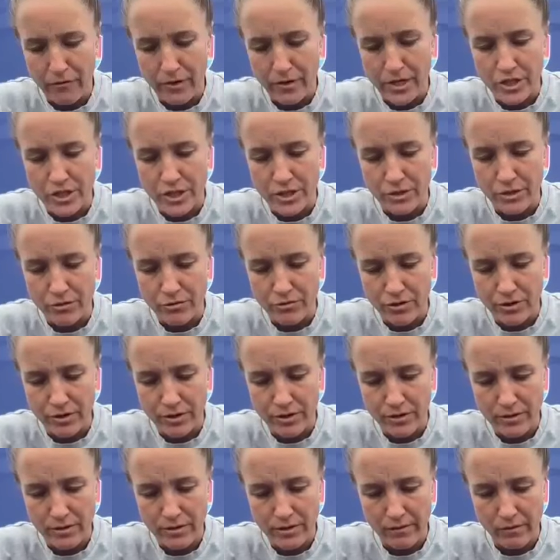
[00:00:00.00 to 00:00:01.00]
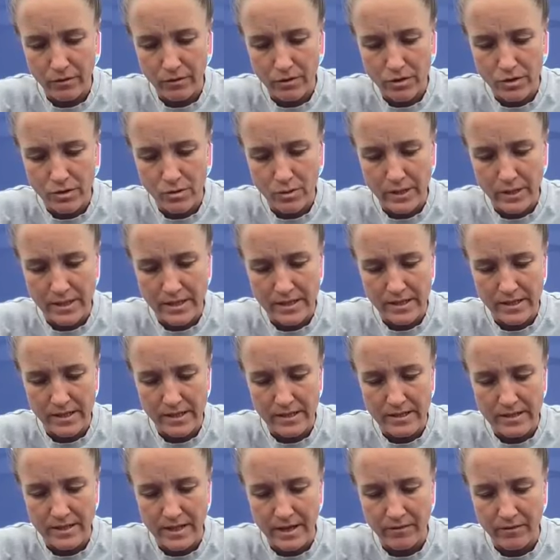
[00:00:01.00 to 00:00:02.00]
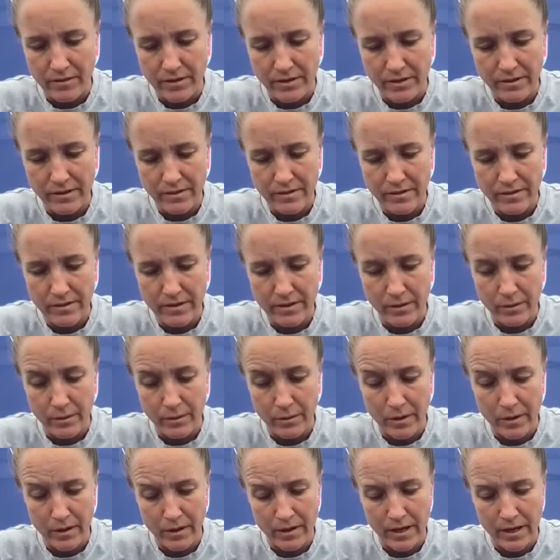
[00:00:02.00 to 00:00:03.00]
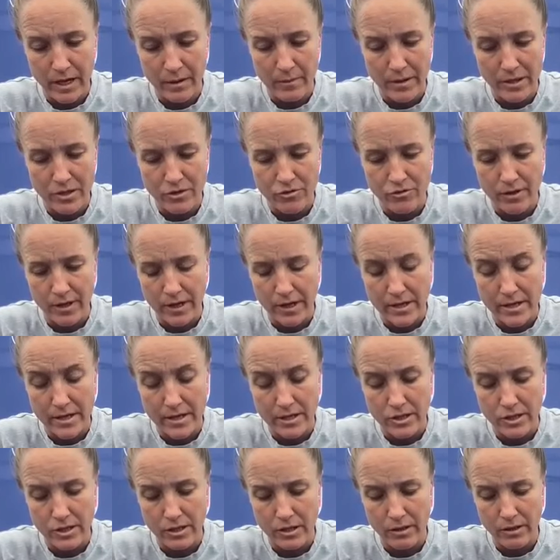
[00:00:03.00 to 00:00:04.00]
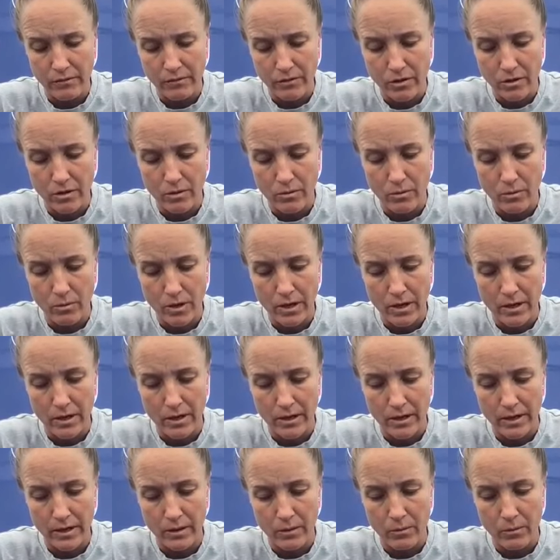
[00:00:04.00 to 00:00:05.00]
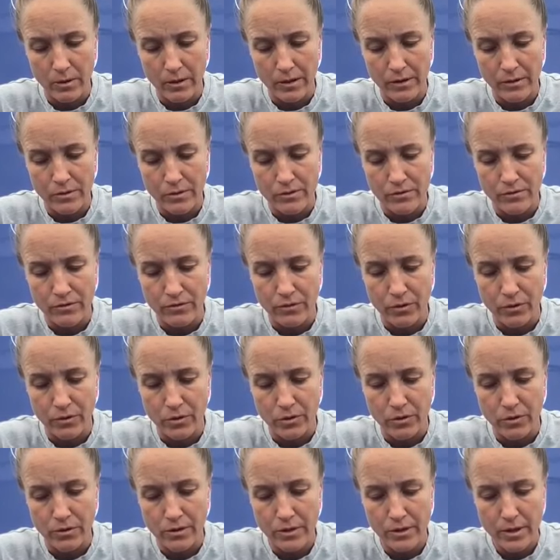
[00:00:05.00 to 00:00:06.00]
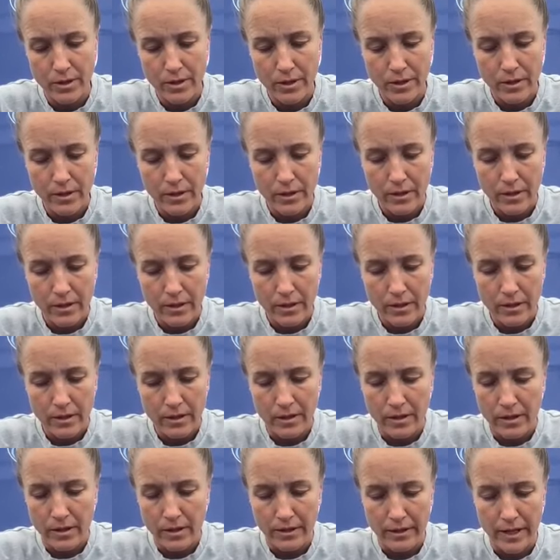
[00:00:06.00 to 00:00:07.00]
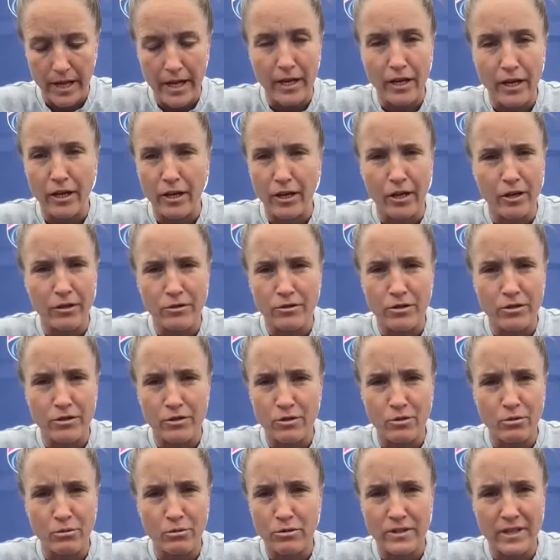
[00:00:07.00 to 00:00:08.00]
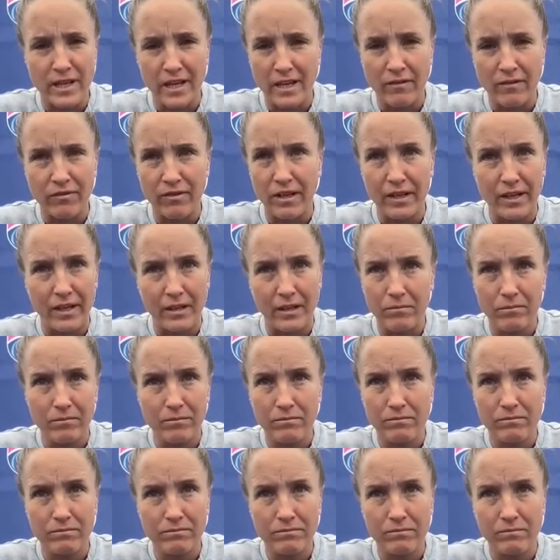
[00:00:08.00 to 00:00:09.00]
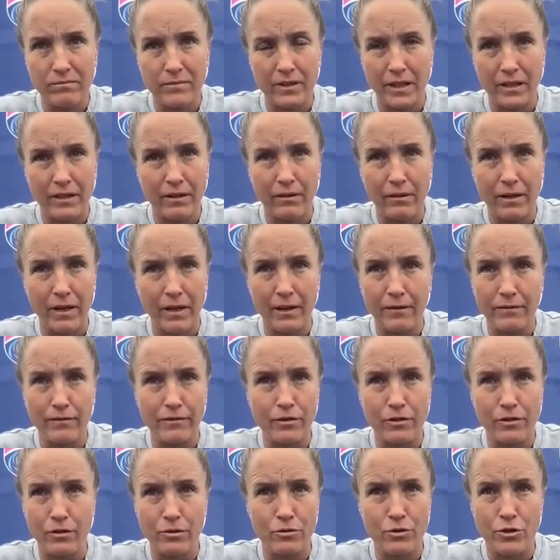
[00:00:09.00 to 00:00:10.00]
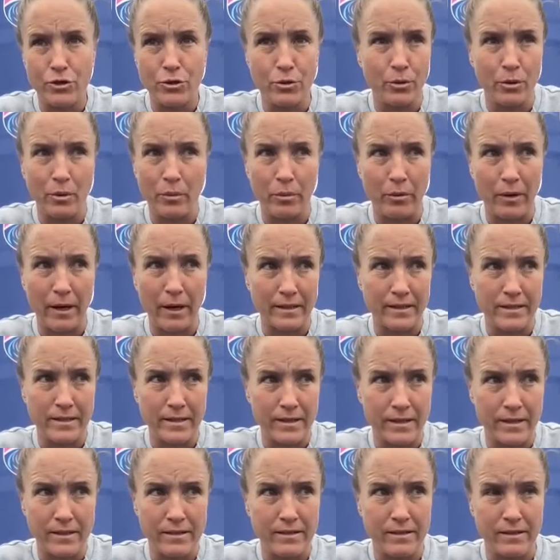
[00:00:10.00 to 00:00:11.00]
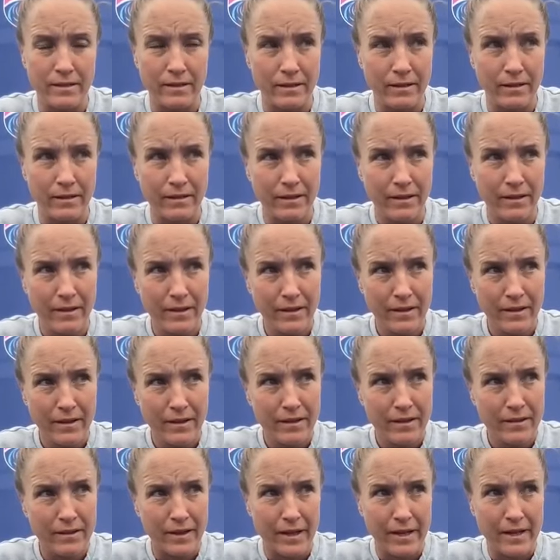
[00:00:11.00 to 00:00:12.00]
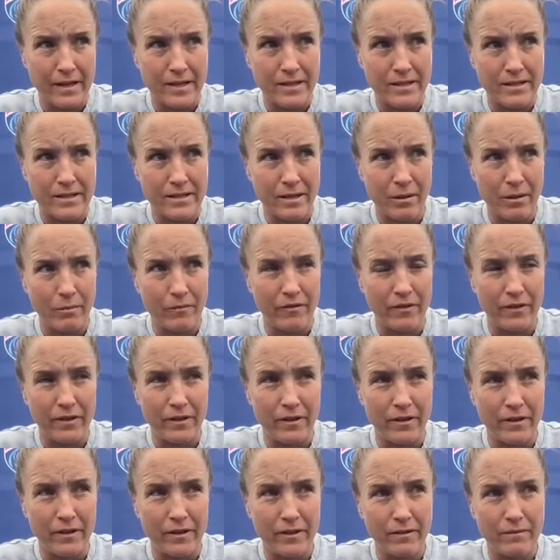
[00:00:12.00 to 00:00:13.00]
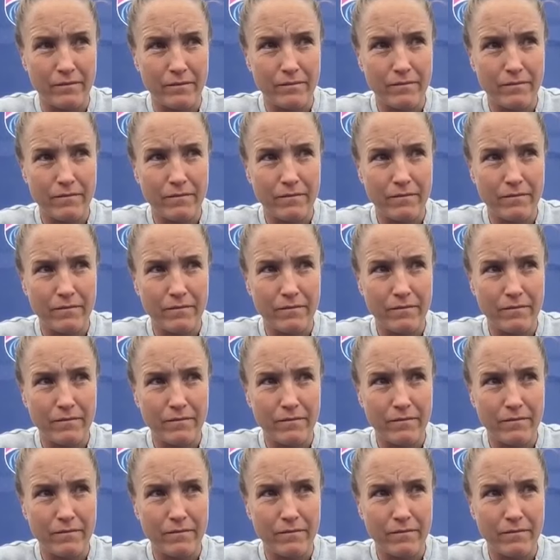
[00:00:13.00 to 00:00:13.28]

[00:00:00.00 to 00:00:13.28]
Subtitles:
3 children. I've got twins that are 7 who are elementary age, and I've got a little one who's 4. And they can go to school safely. They don't have to do shooter practice, and that is something that